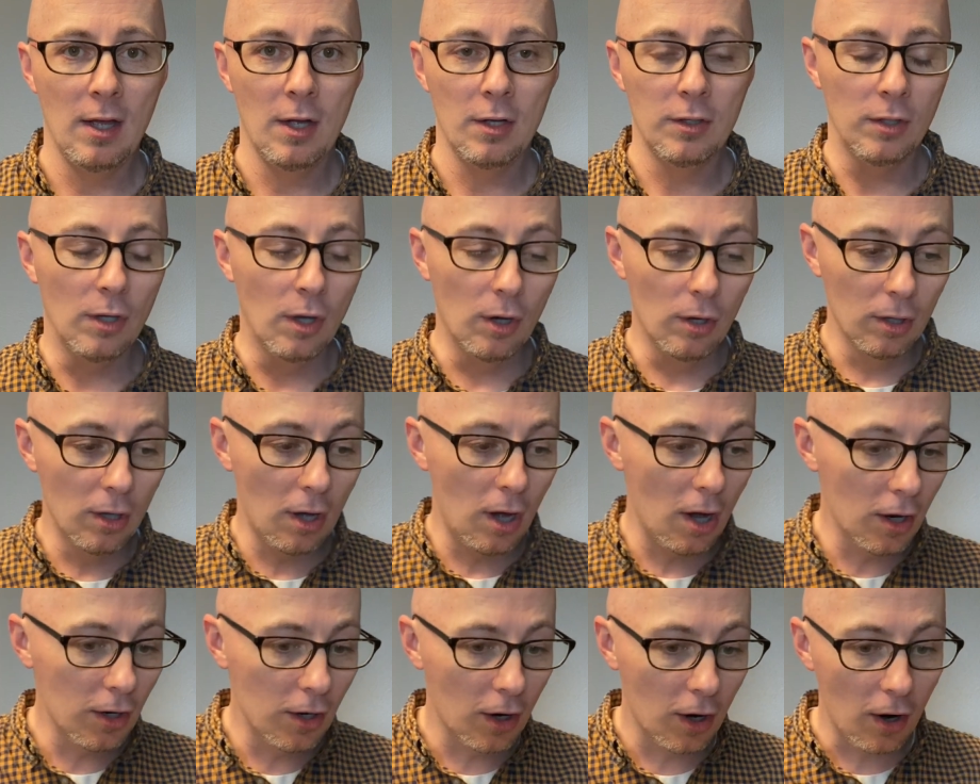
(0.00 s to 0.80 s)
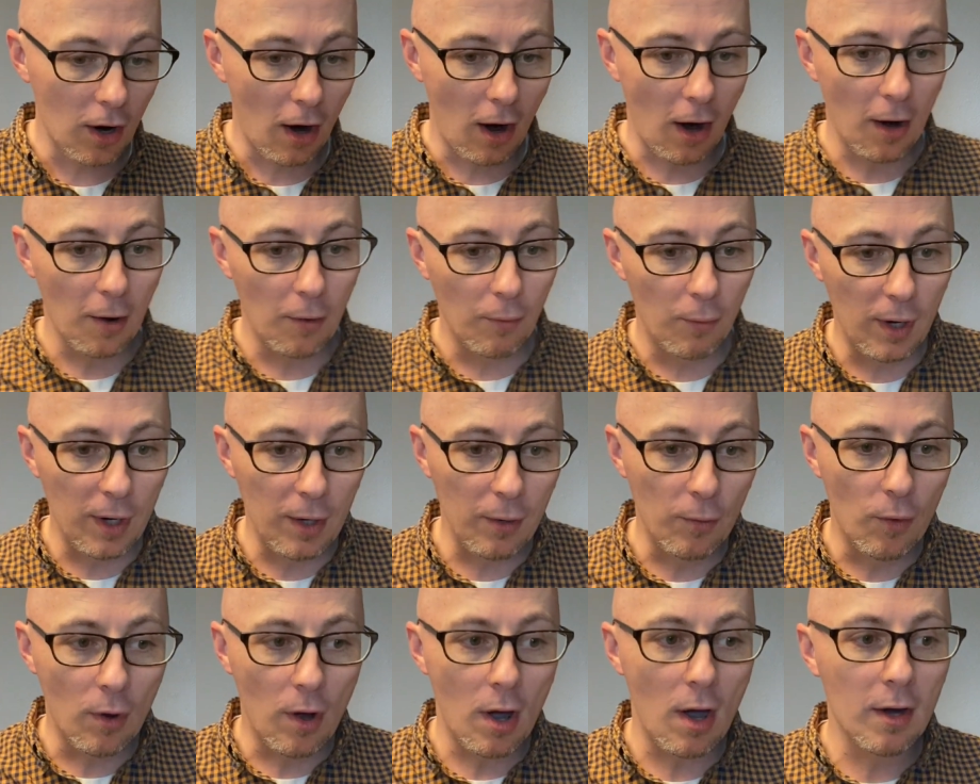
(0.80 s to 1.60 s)
No longer are
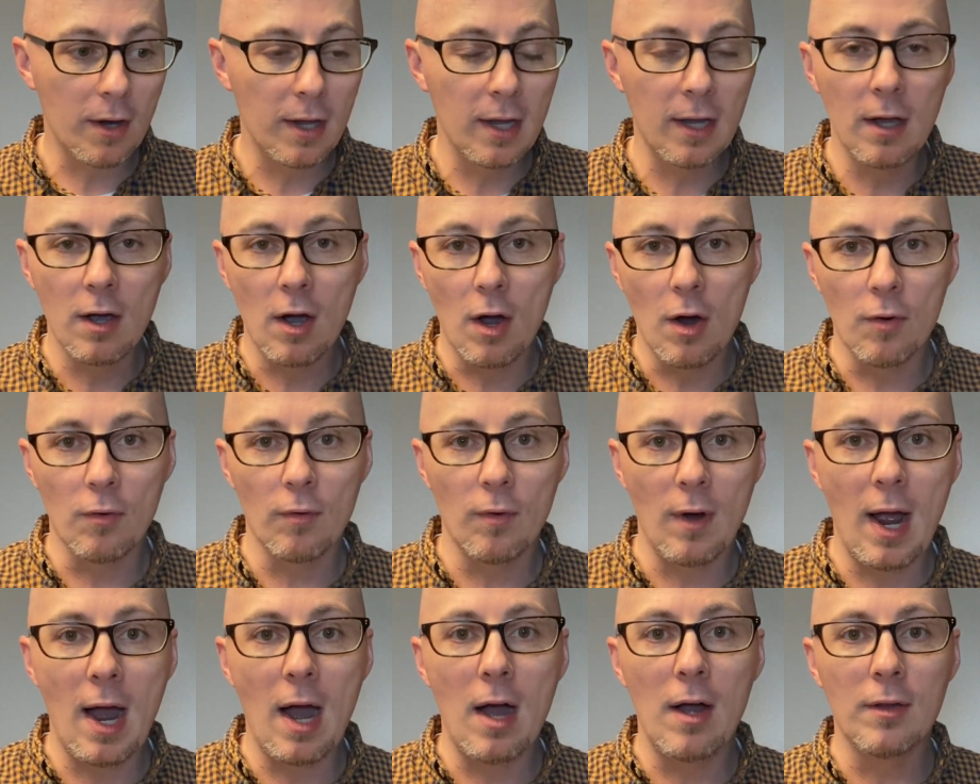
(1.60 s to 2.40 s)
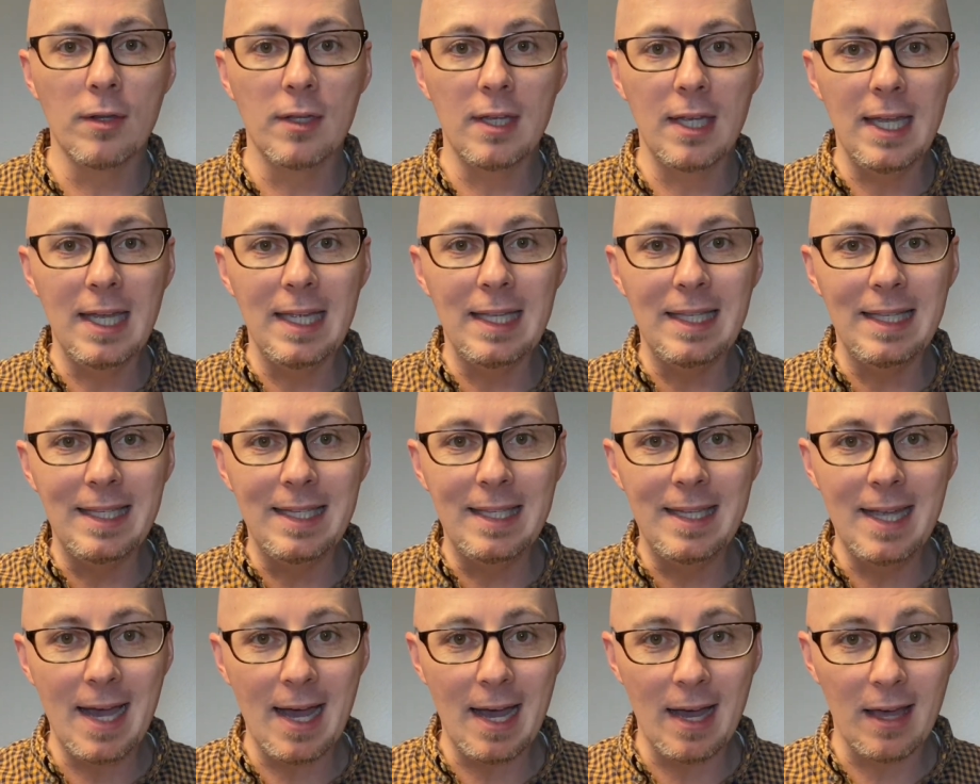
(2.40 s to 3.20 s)
we walking around
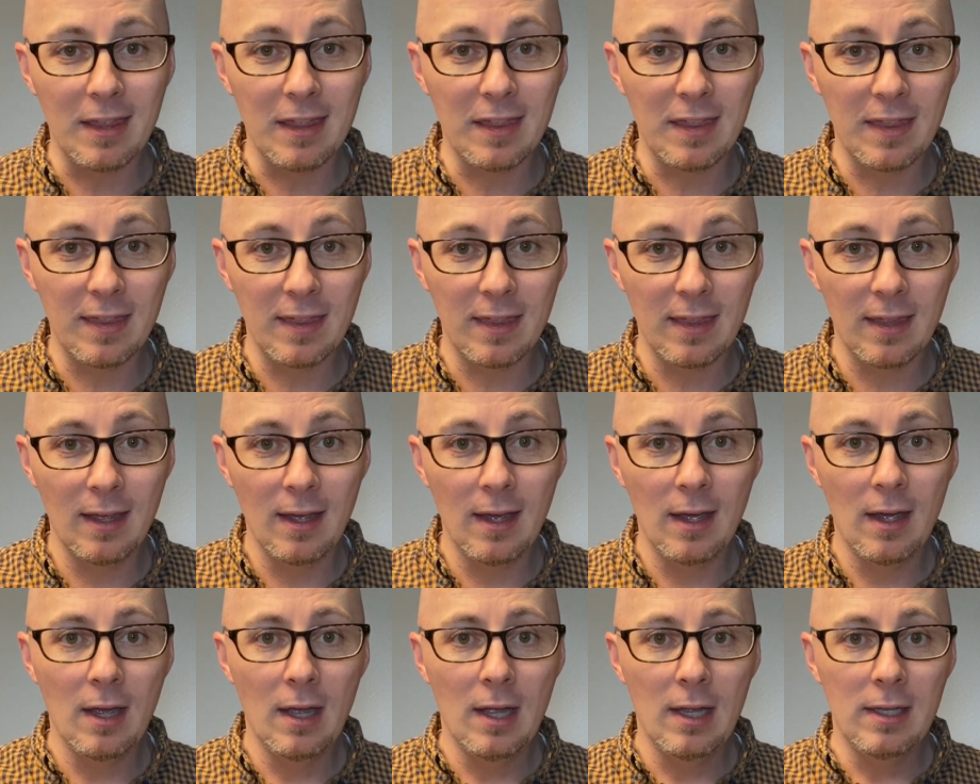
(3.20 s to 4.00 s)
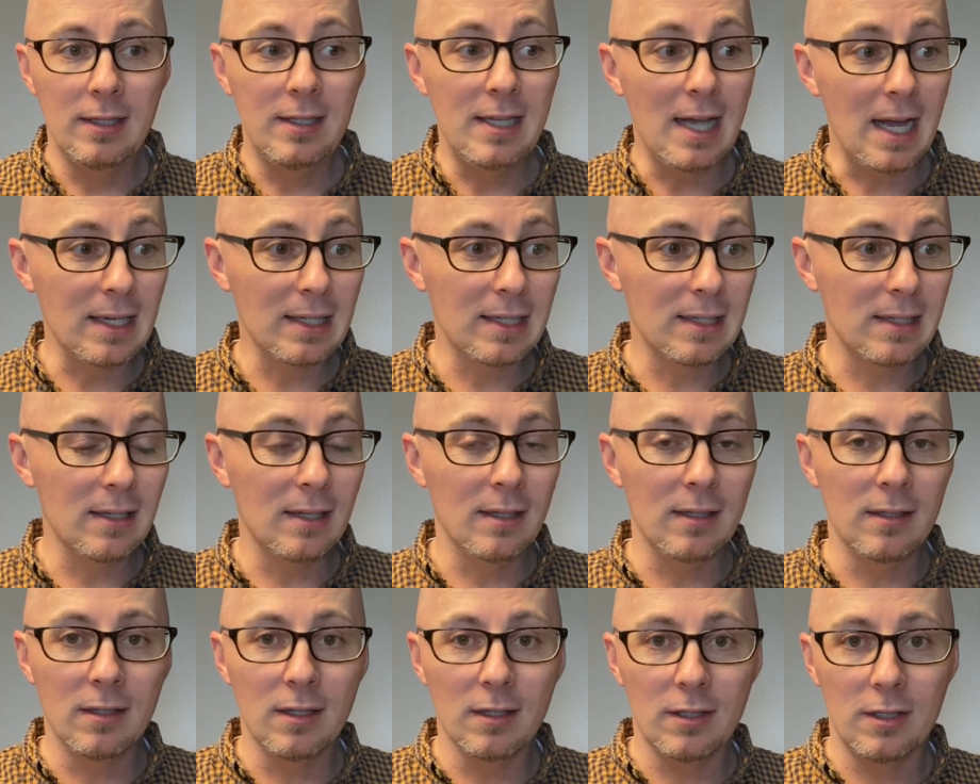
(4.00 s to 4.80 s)
in death,
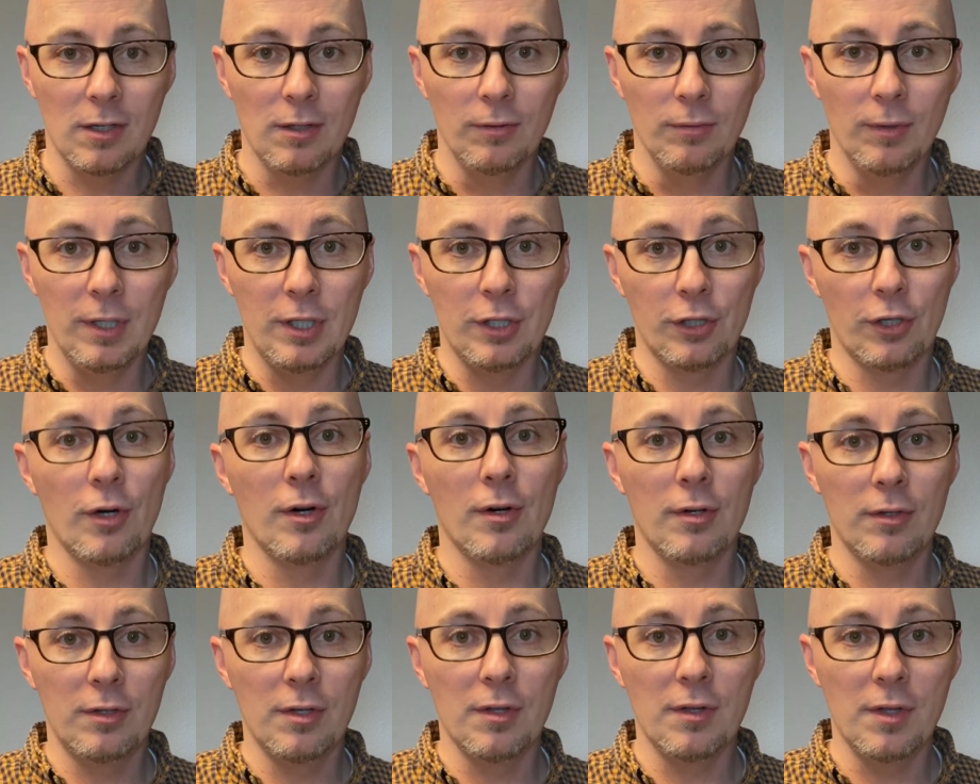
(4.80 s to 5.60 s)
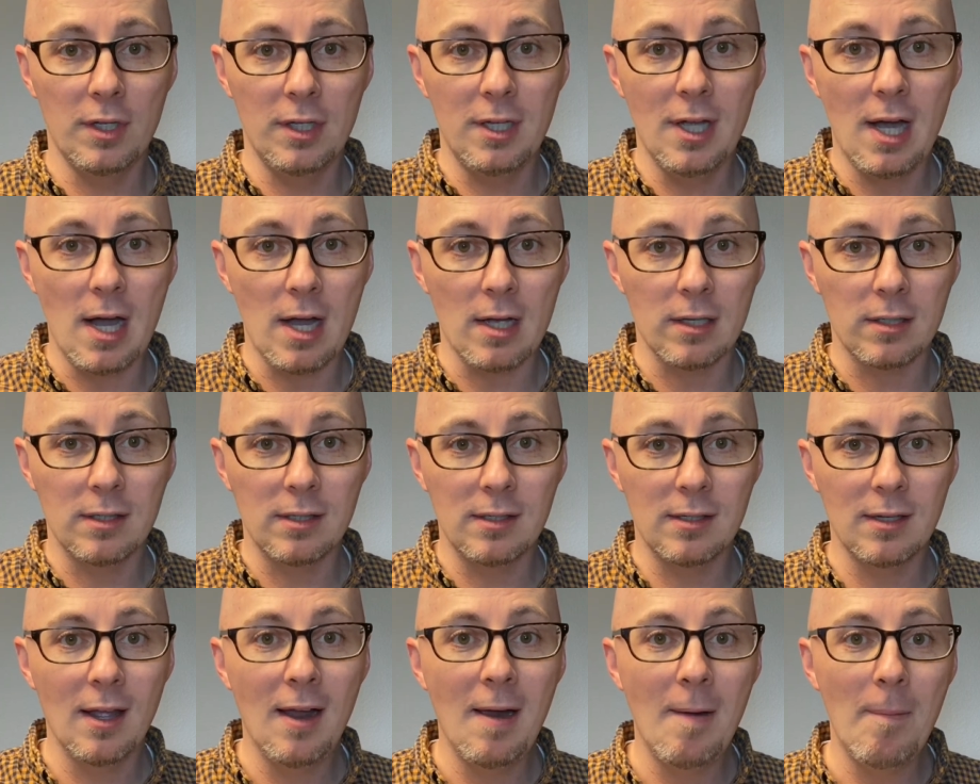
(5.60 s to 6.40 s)
destined to return to the
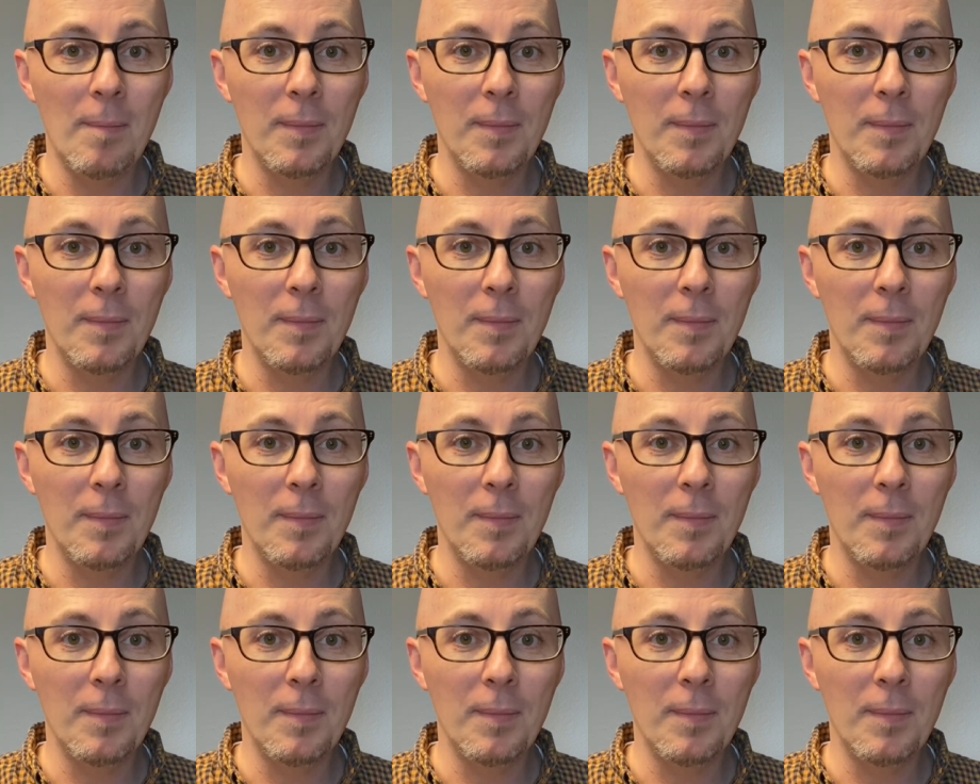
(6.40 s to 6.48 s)
dust.